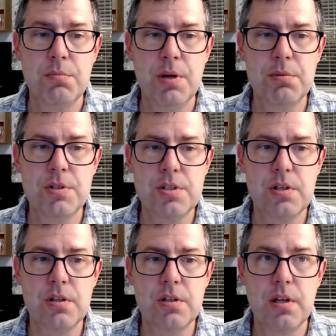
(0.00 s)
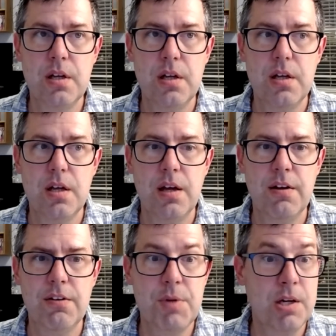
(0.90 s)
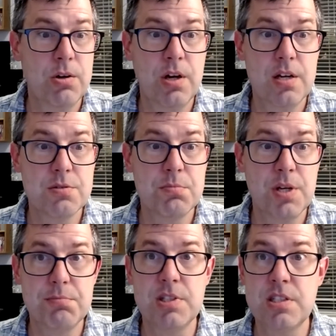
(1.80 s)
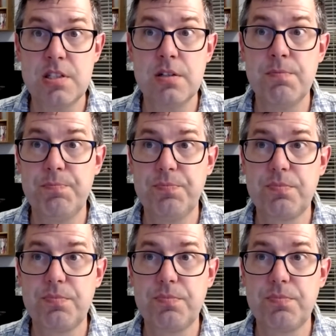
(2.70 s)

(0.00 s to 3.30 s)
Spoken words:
publisher of Microcosm Publishing,